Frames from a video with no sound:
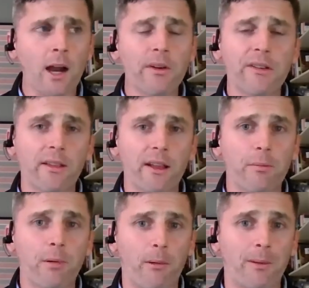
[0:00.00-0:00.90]
I yeah. would say
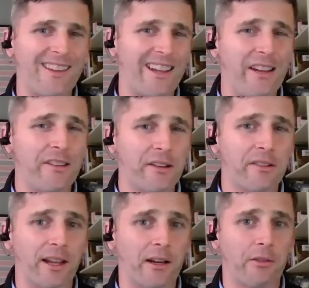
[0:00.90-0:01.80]
that's probably the
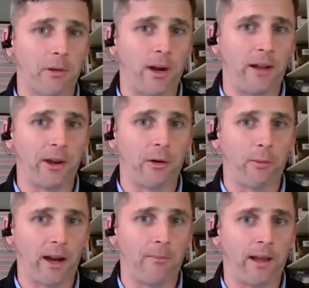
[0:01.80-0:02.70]
easiest thing to throw out there to
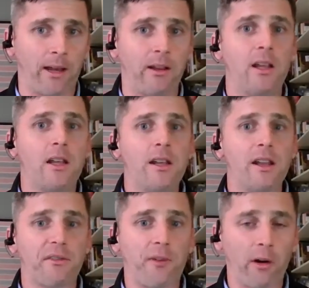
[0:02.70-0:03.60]
recommend
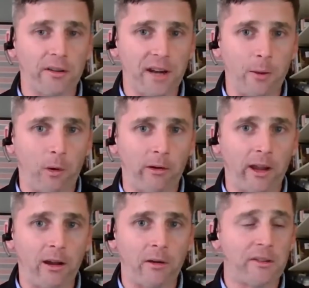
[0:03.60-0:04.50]
as far as
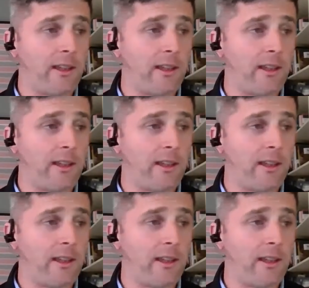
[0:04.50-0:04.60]
networking goes.